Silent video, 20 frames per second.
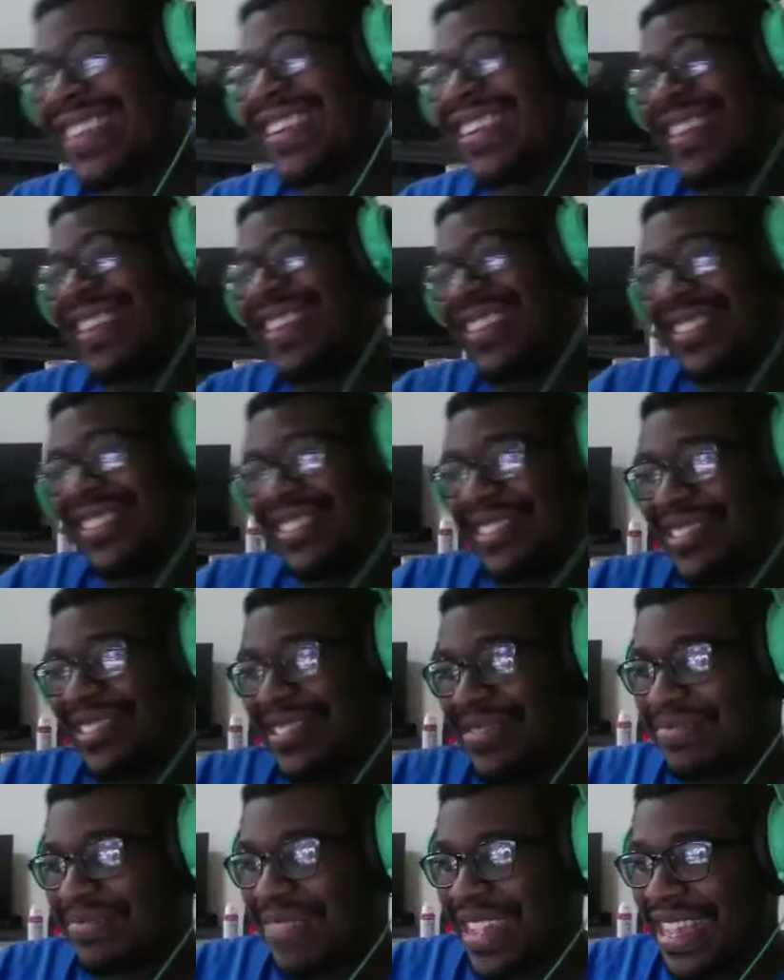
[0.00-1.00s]

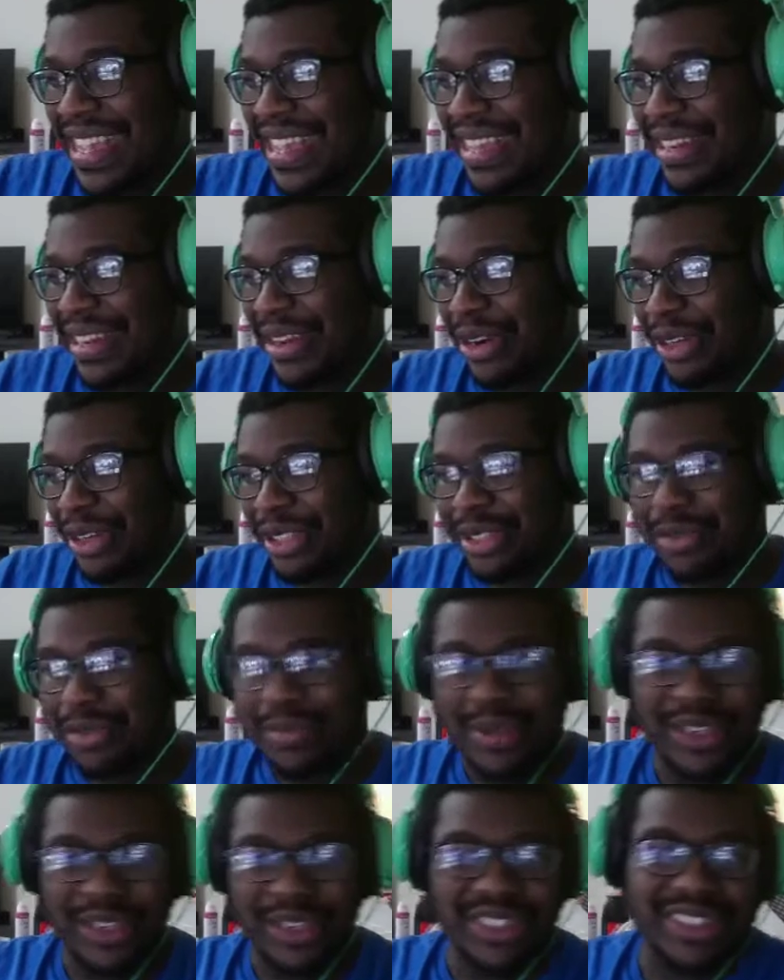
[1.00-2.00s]
Oh man! Also,
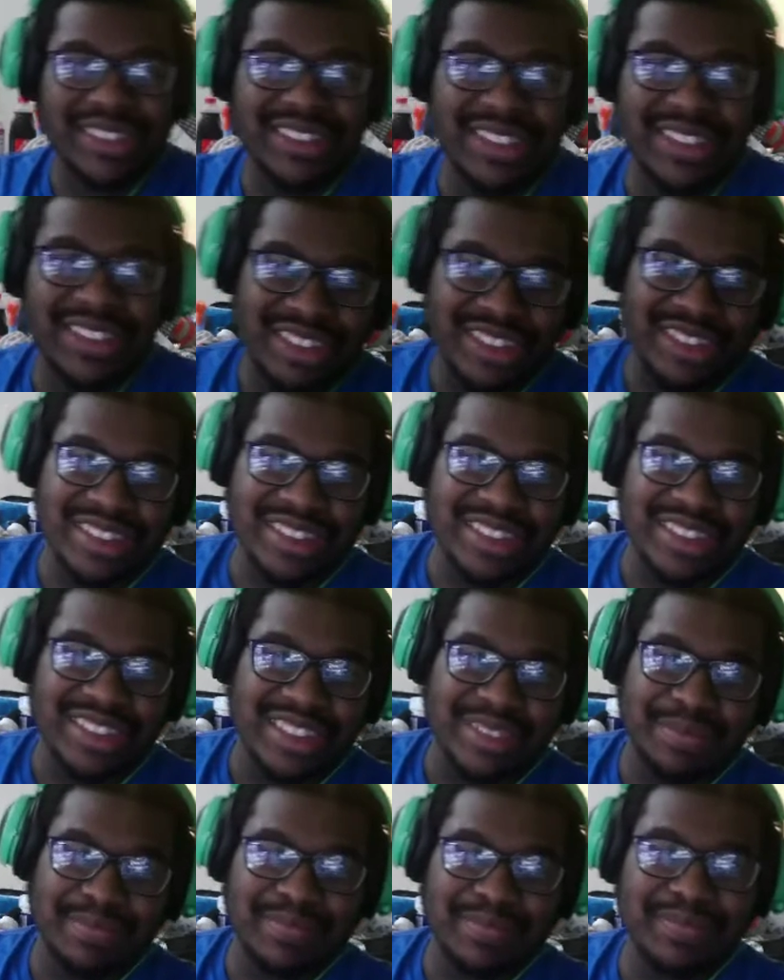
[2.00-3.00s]
Merciless Hunter is
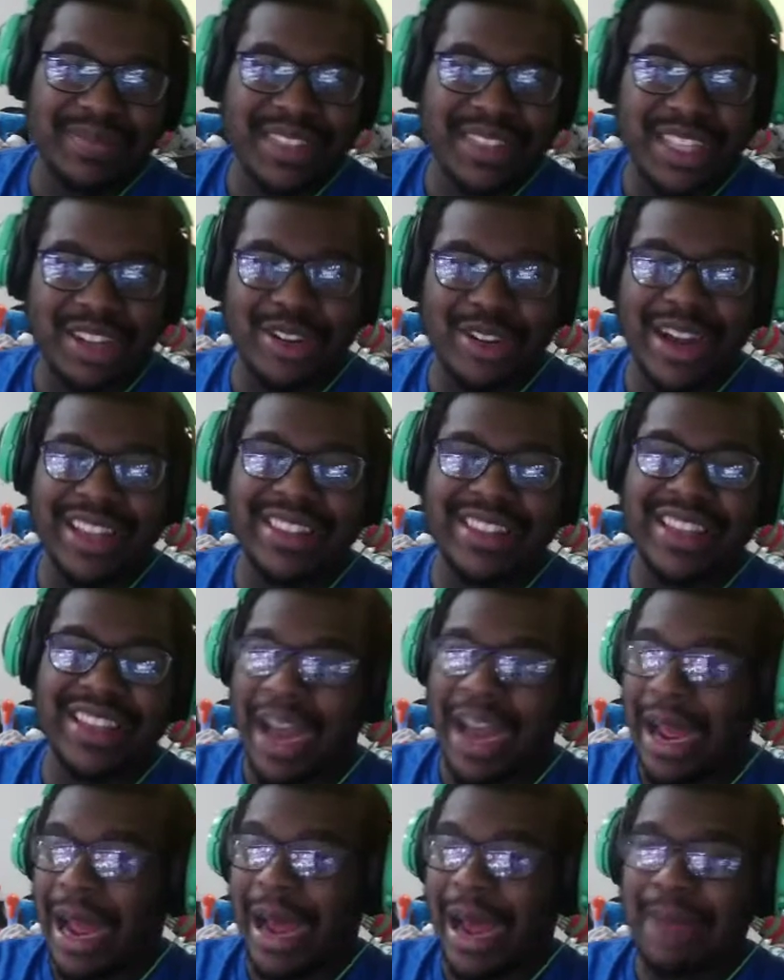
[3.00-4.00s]
just
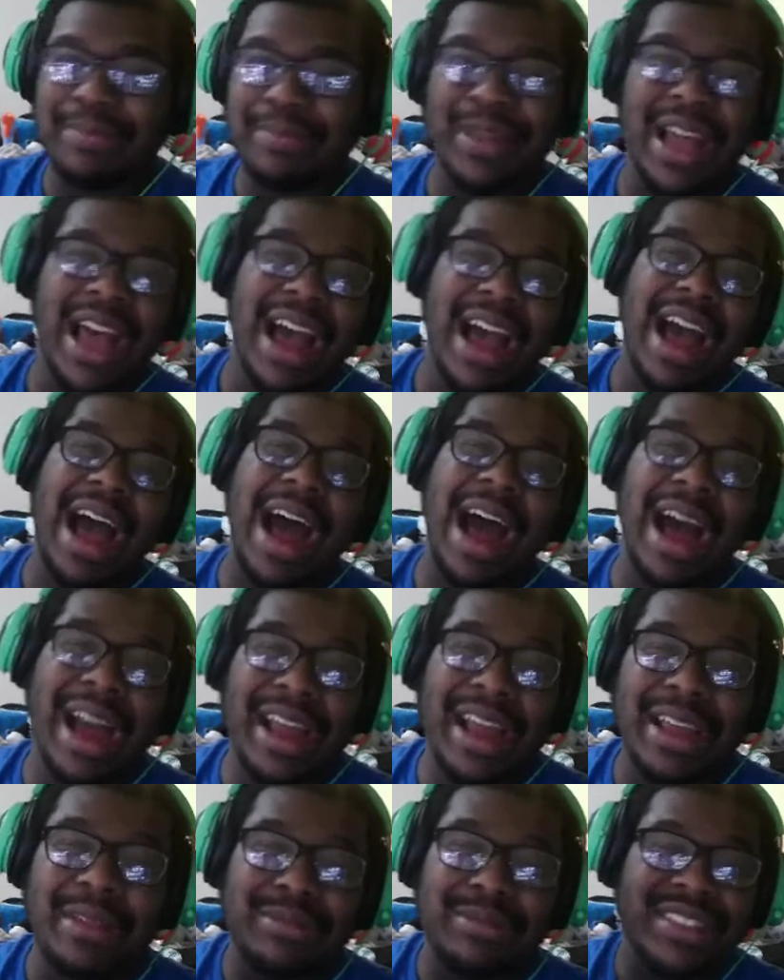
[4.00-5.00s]
I
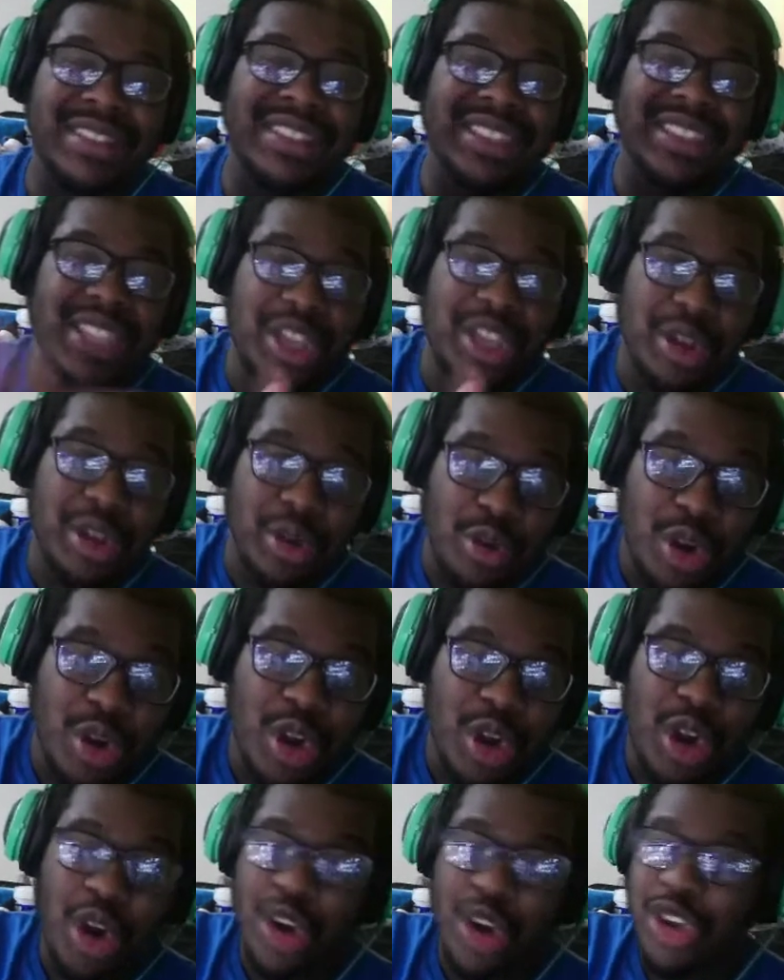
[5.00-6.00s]
am still.
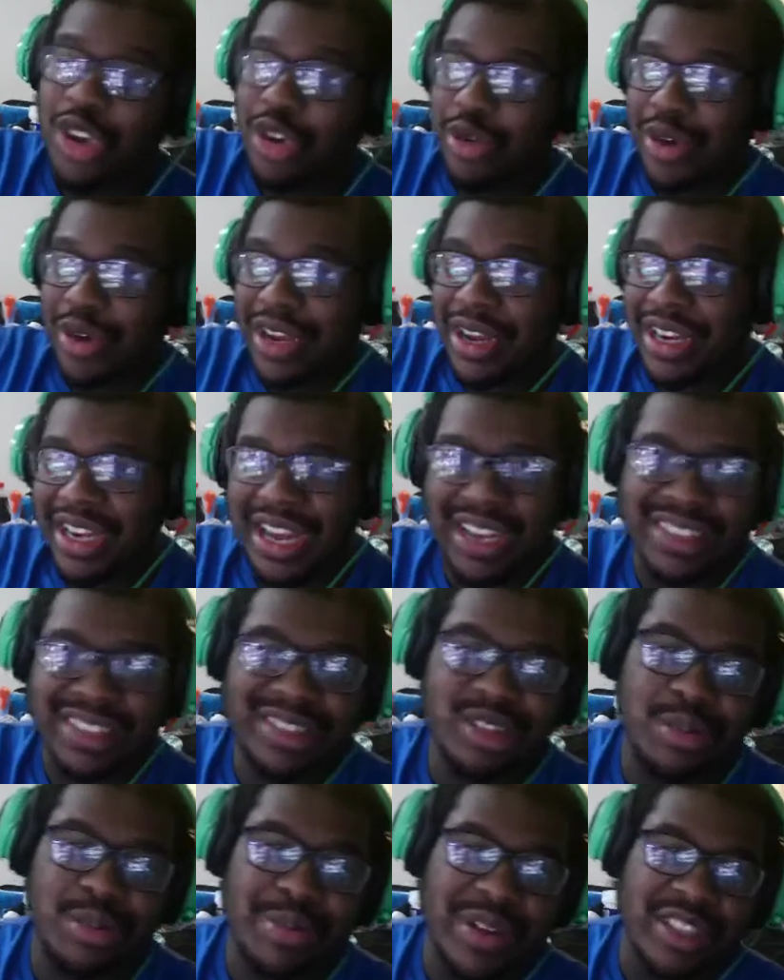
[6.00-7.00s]
Oh, you know what? Nah,
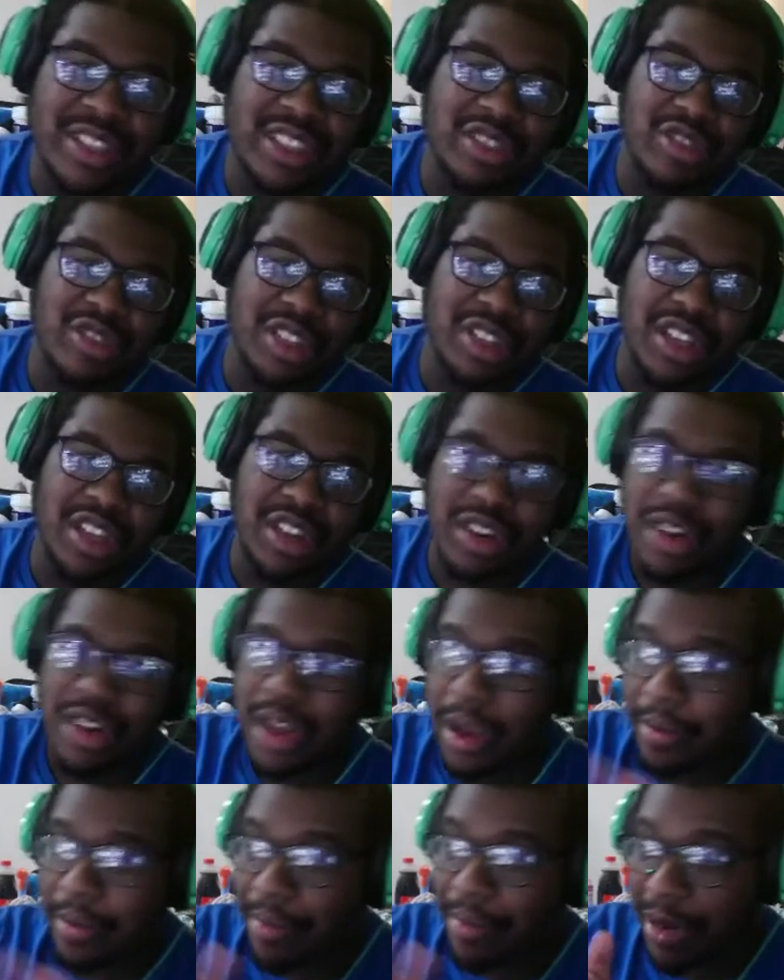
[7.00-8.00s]
syncopation is really good,
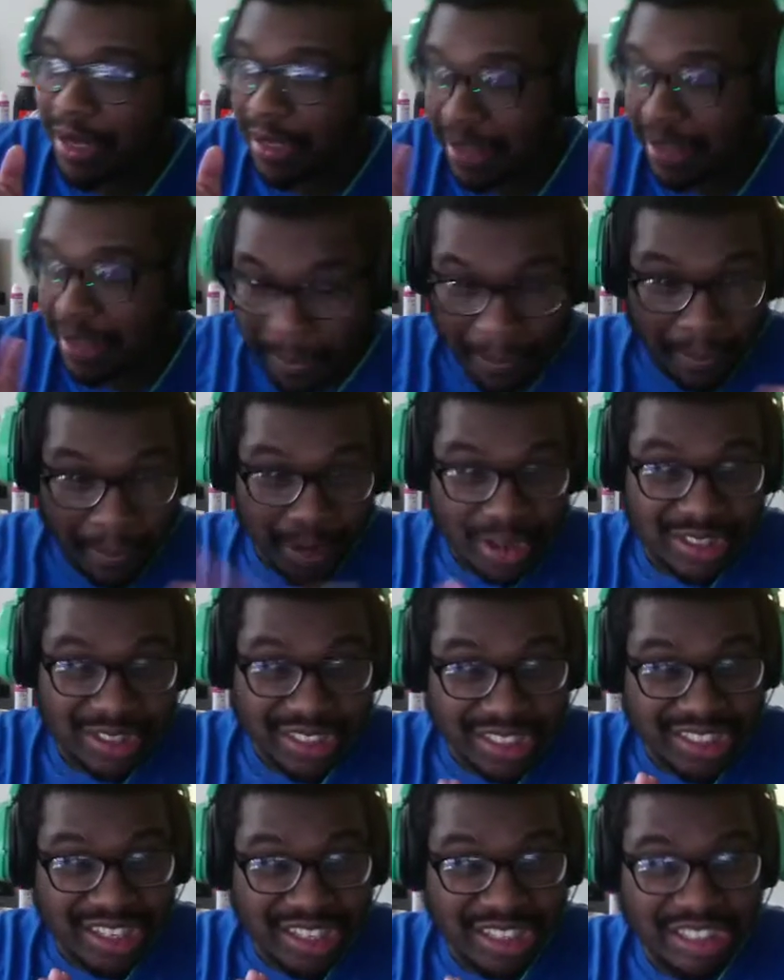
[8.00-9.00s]
but
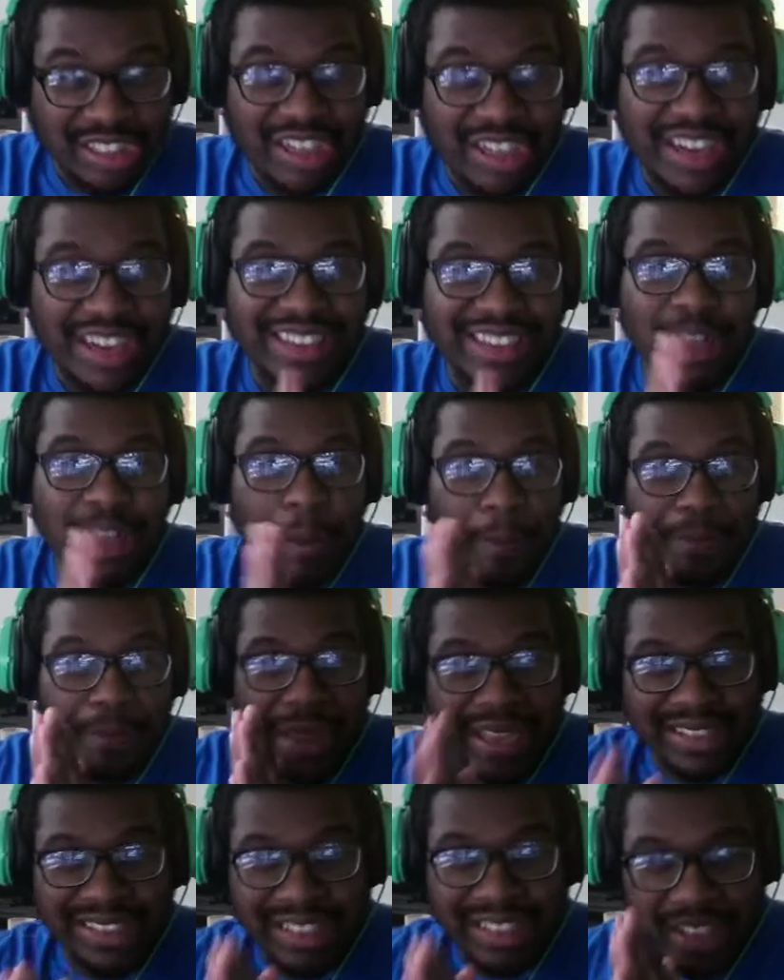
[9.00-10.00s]
Merciless Hunter is the
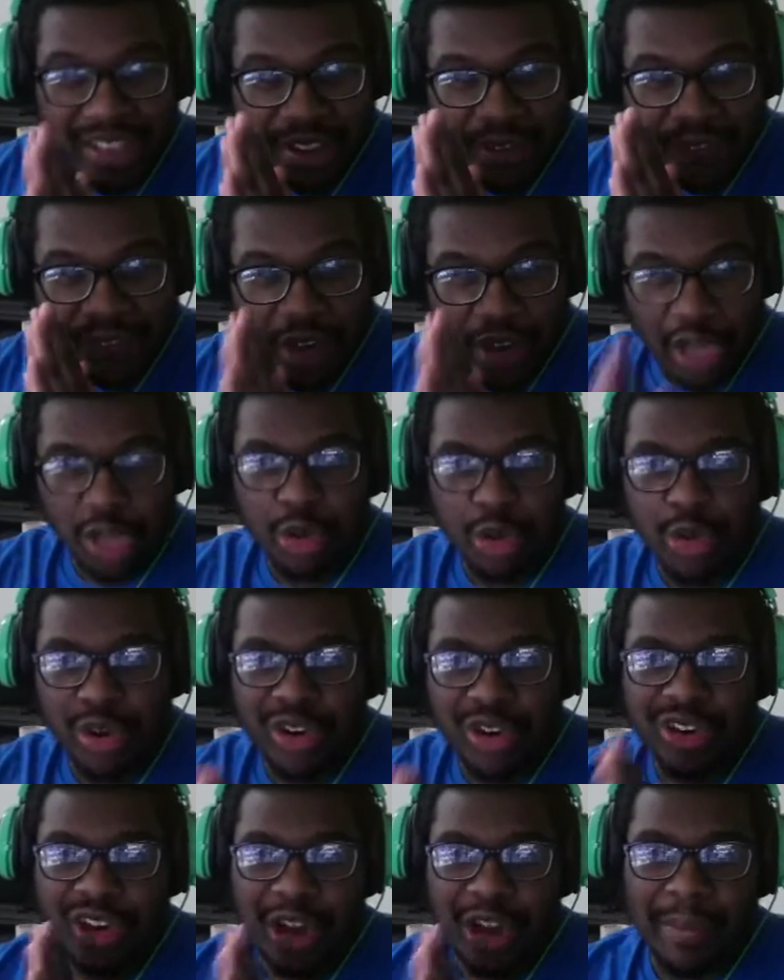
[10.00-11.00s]
best follower
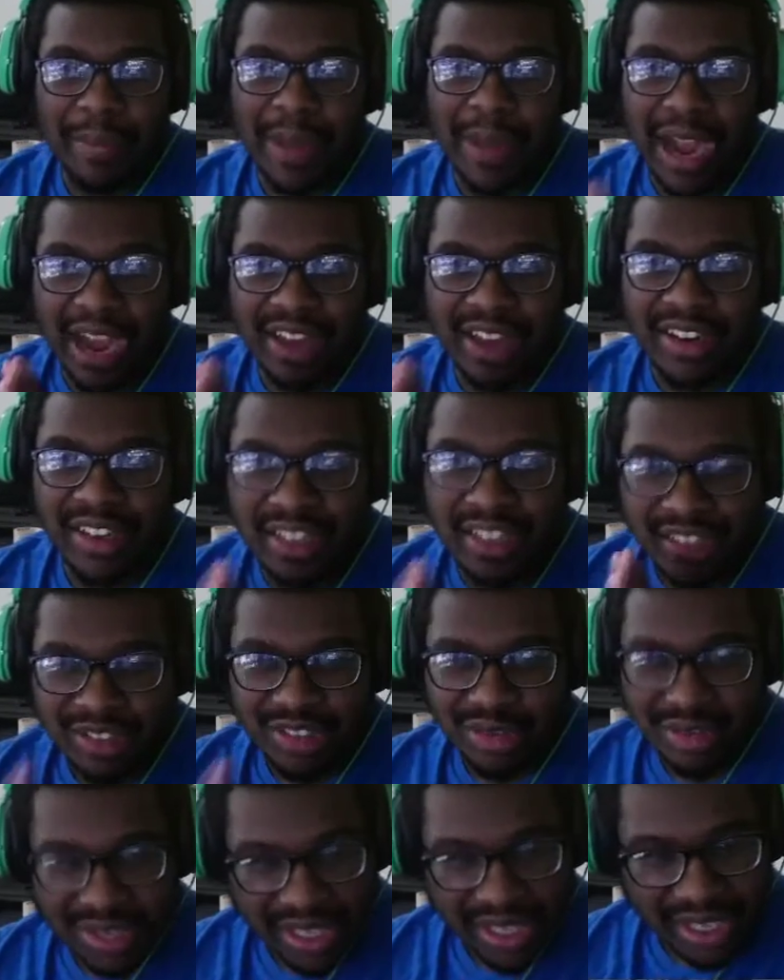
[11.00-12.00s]
to come out of this
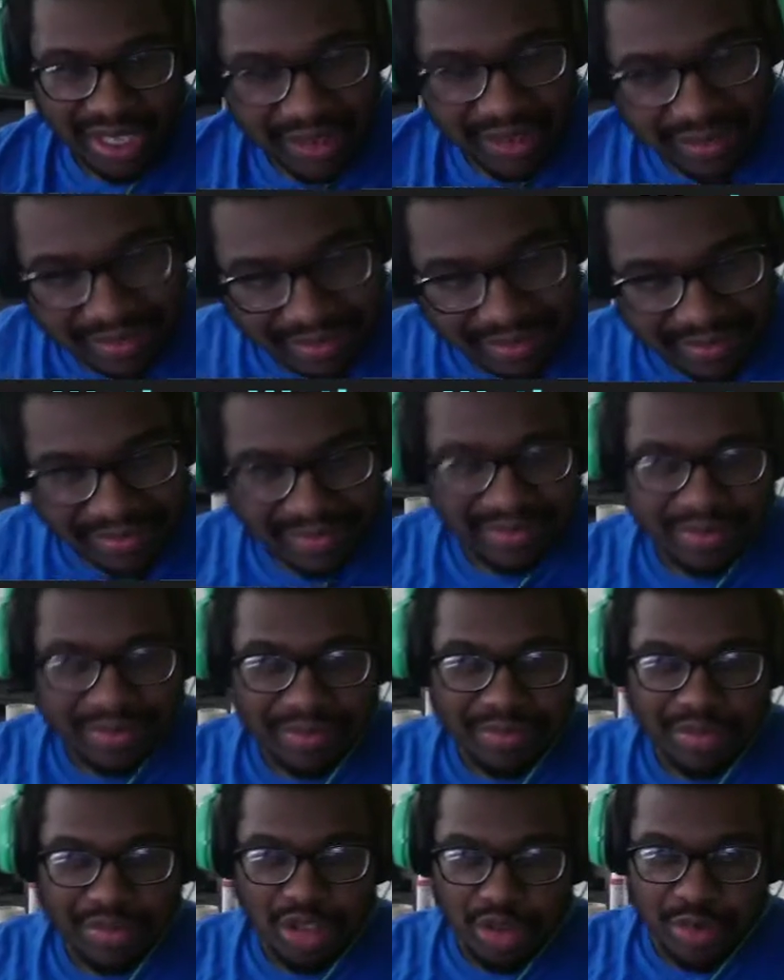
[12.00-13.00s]
new set.
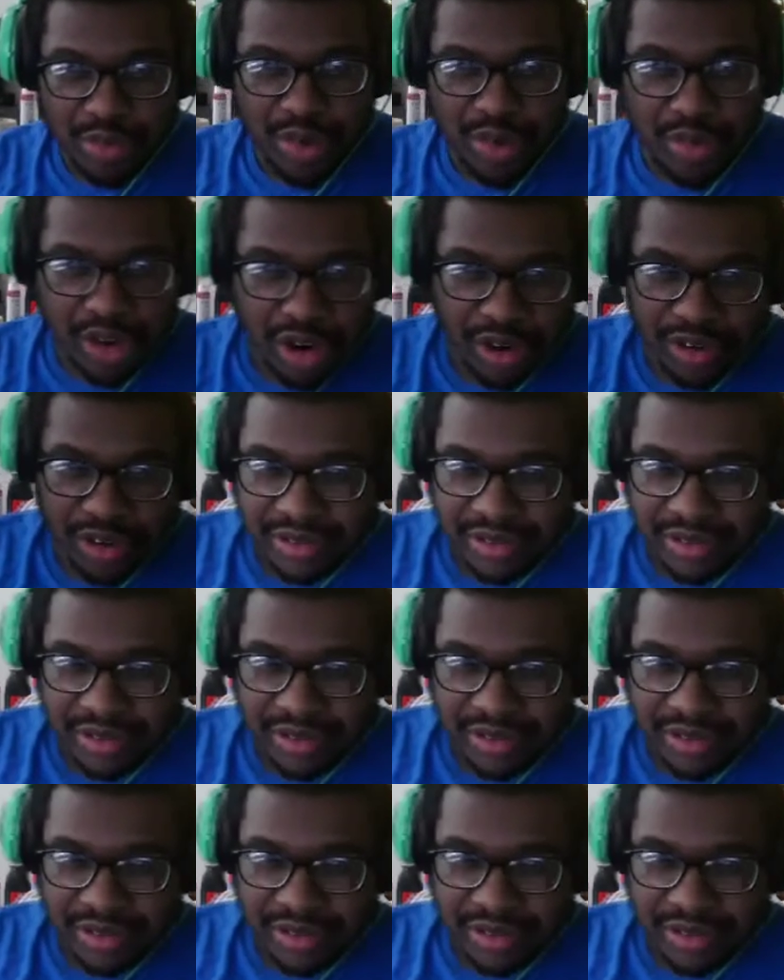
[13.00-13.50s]
Prove me wrong.